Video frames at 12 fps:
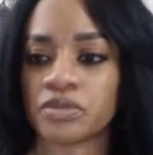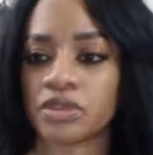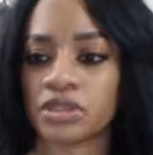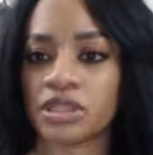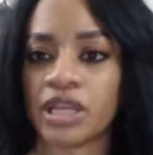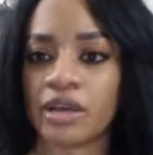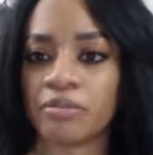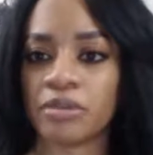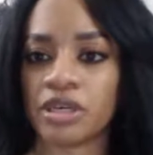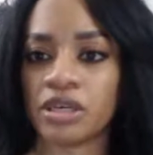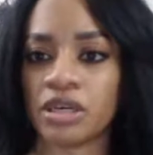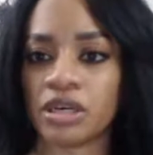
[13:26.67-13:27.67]
Let
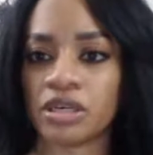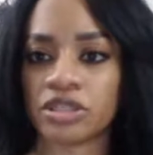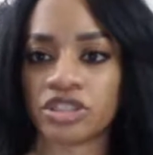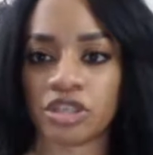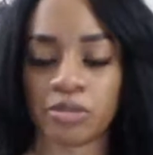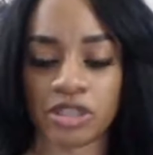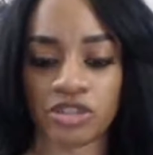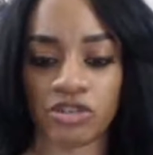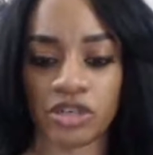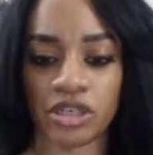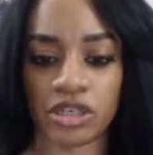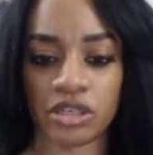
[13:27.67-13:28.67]
me share my
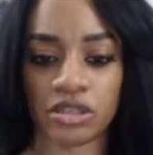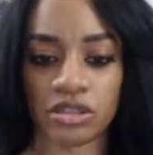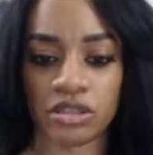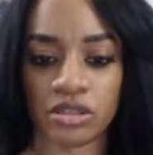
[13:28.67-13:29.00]
screen again.